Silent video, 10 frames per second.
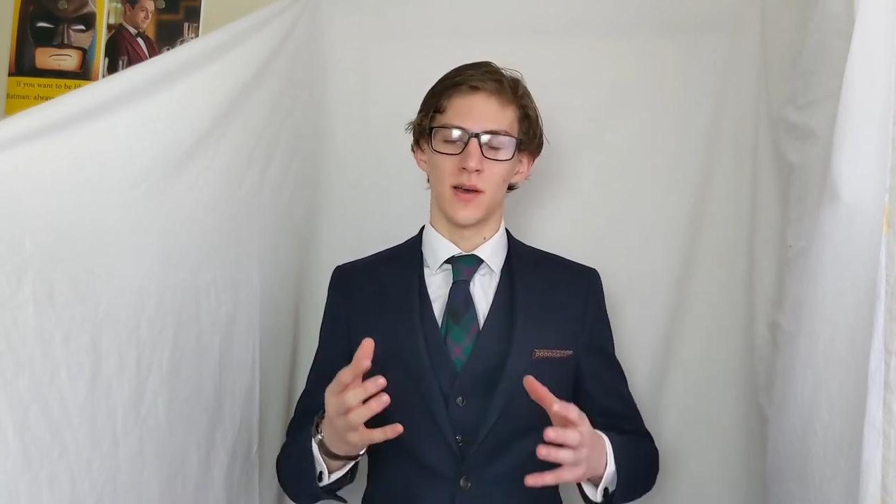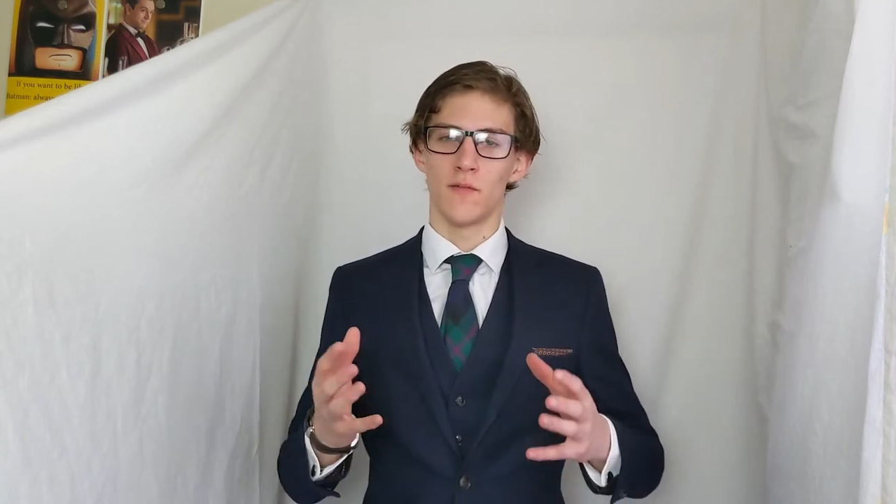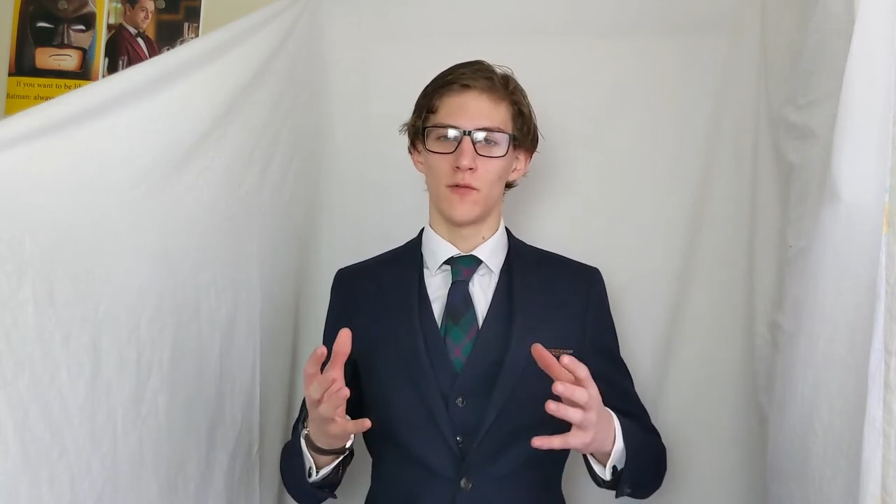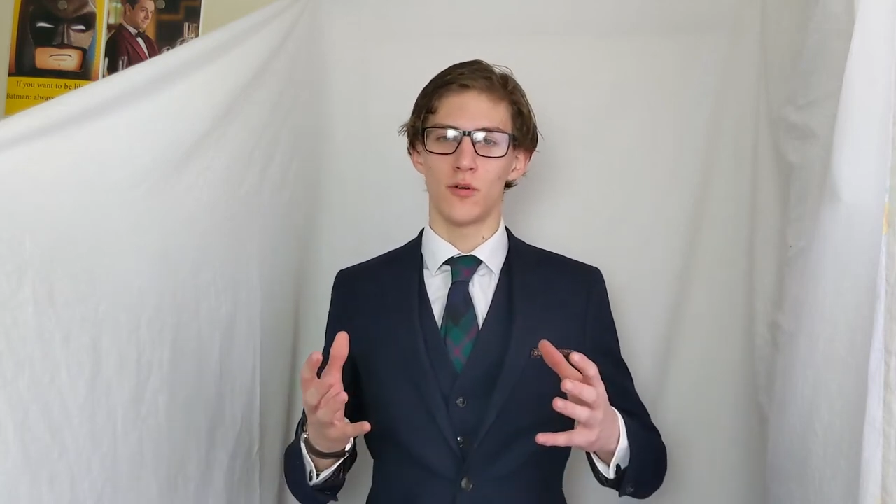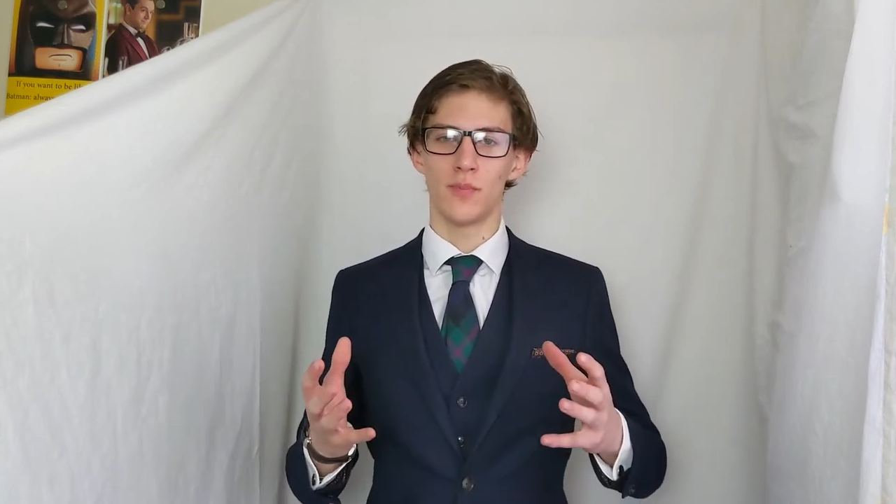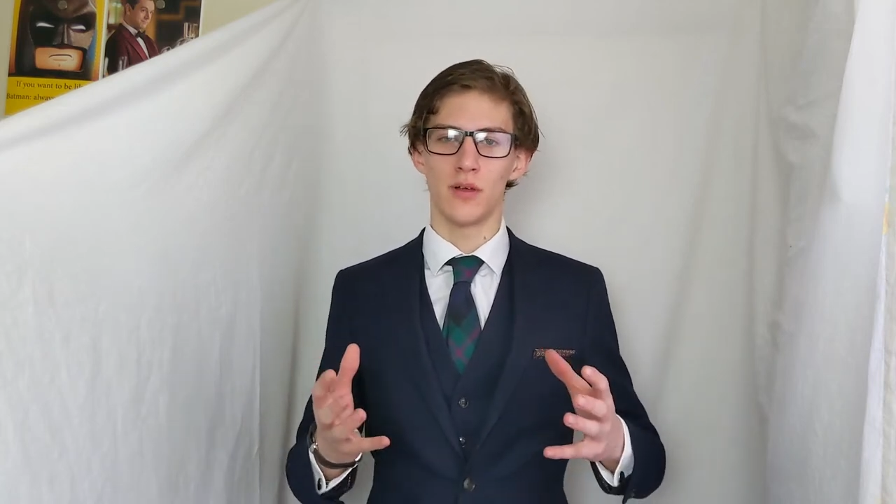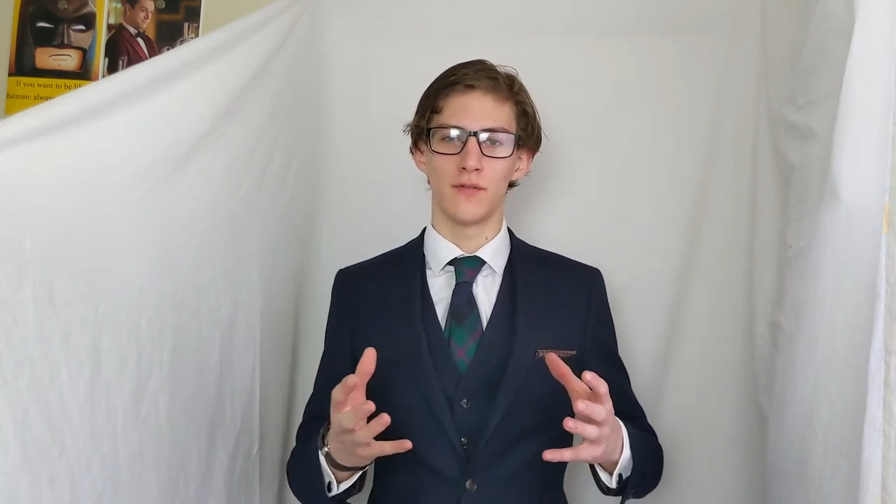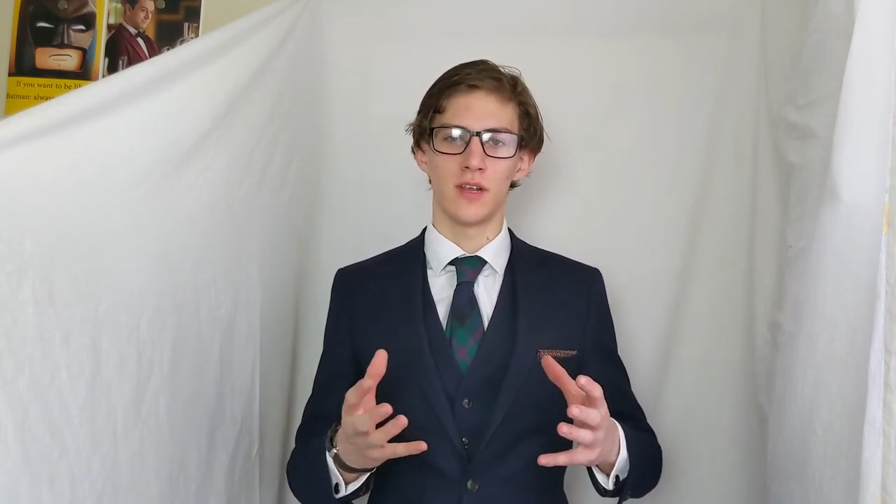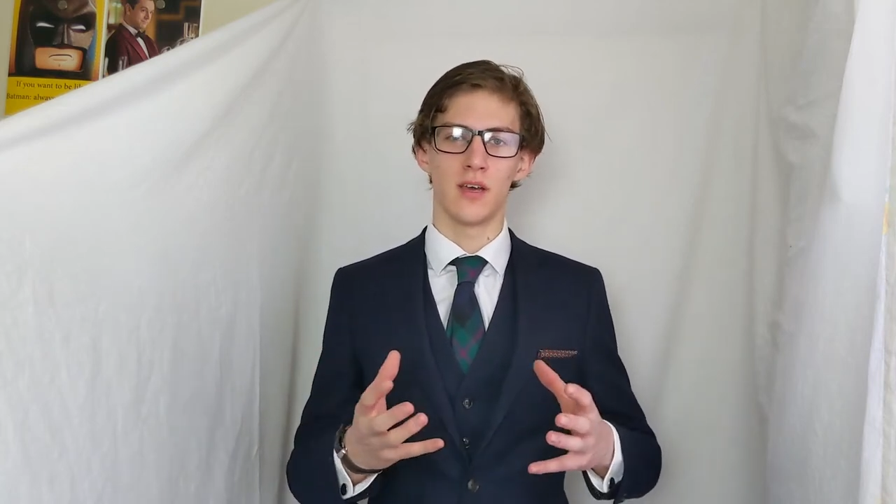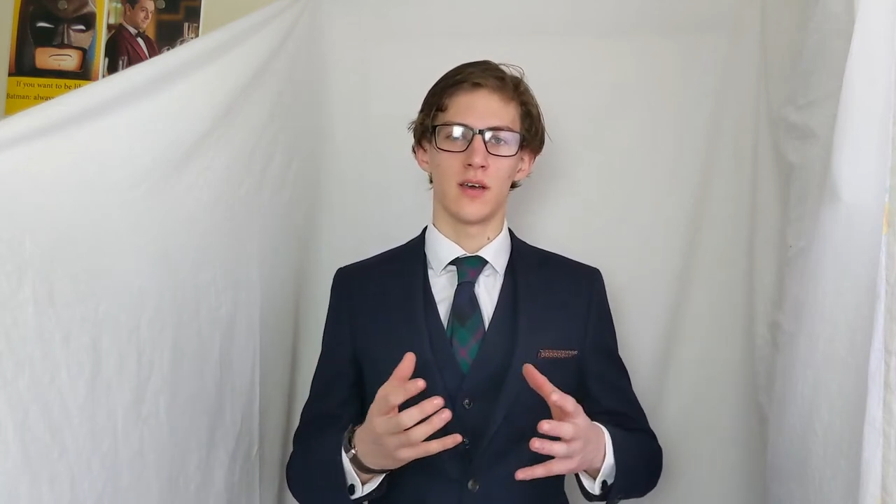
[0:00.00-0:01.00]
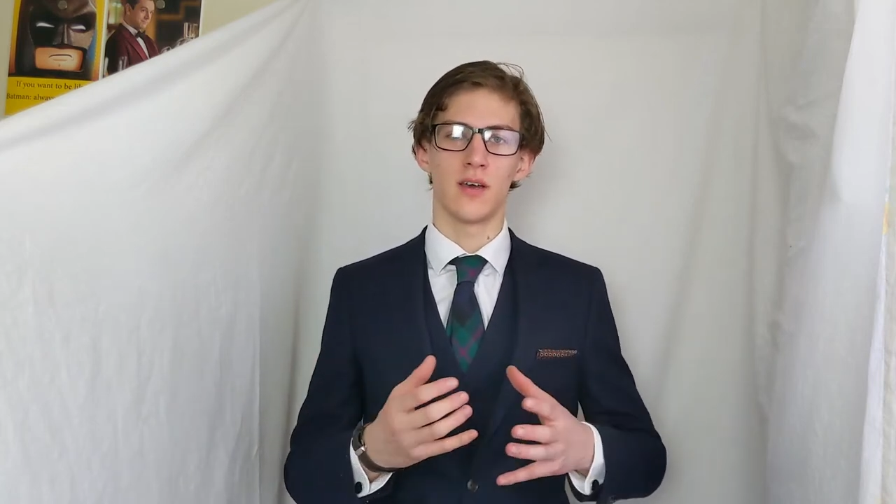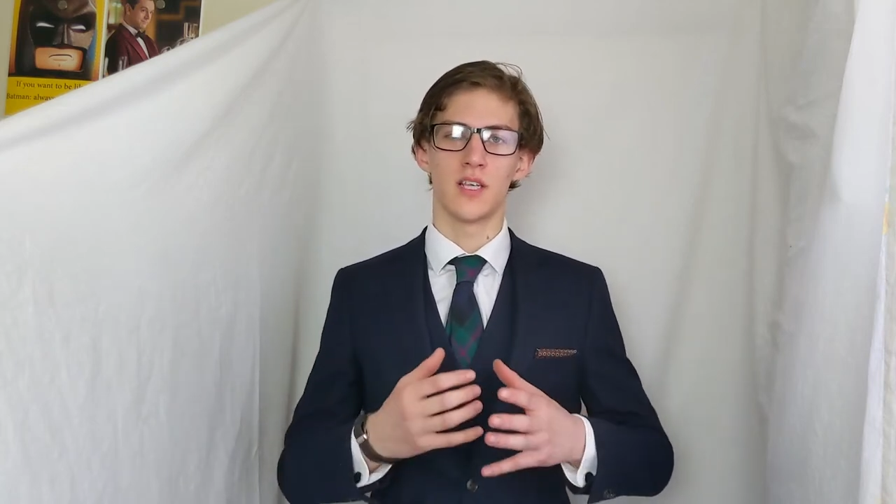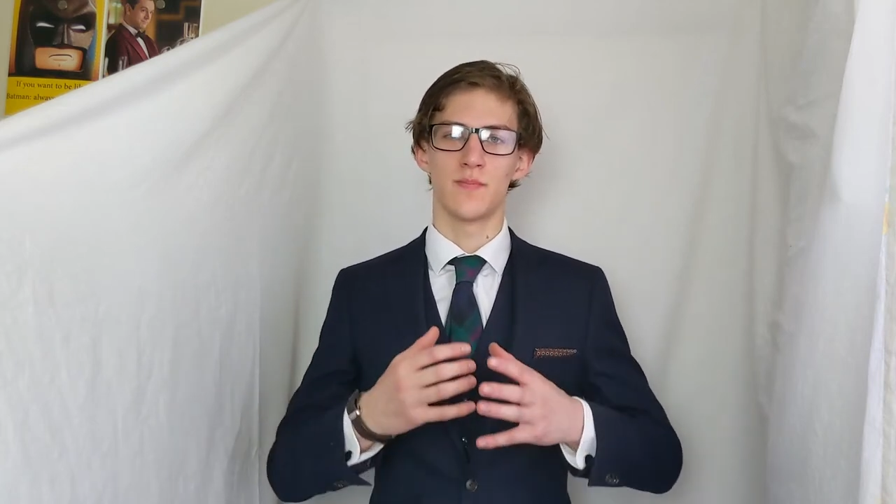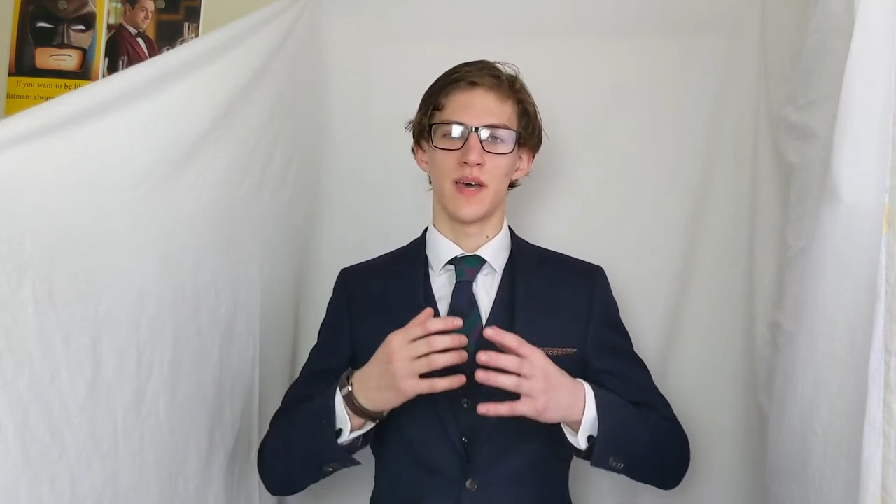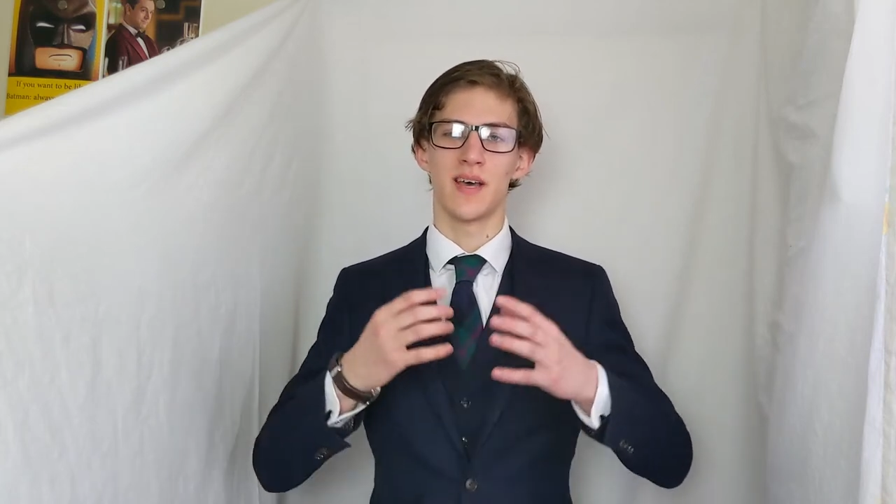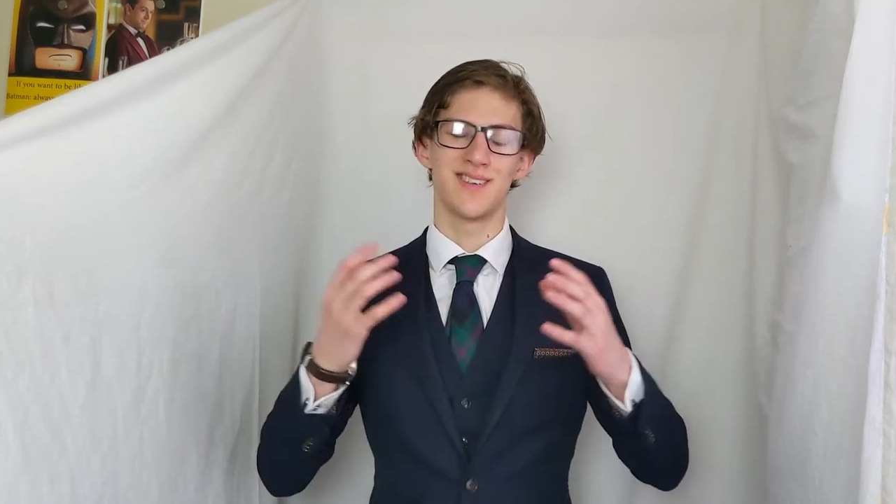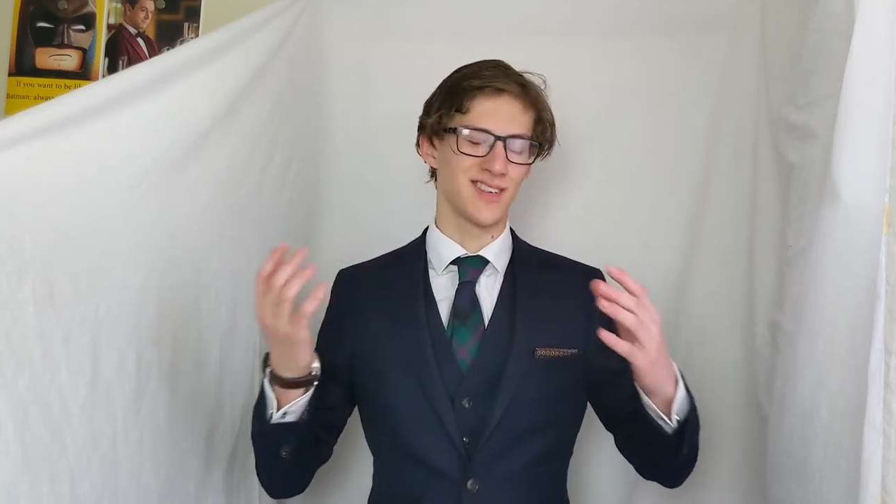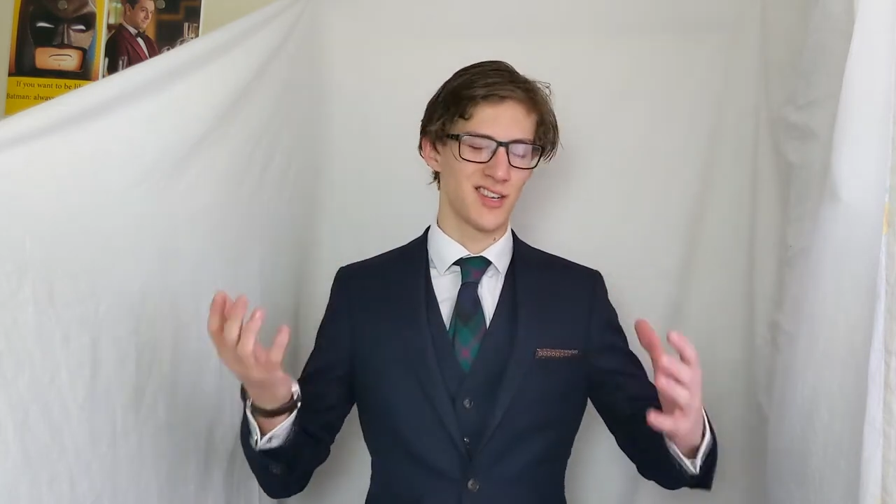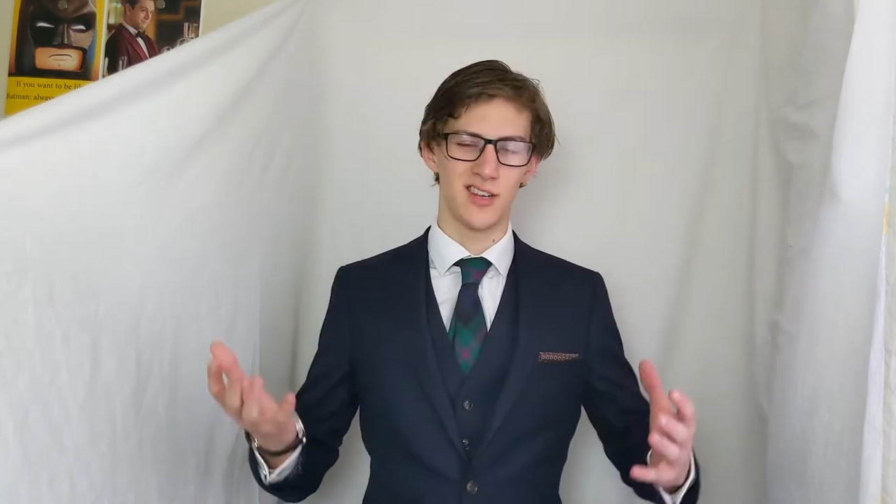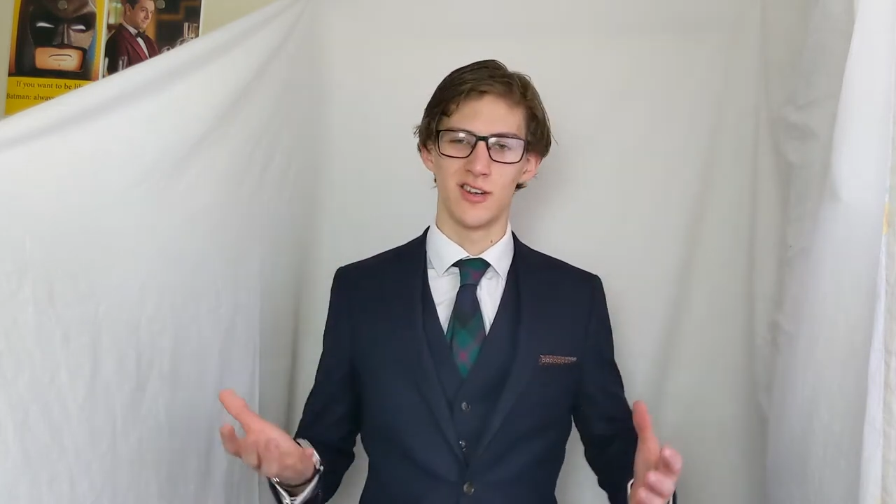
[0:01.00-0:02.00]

Fort Belvedere spares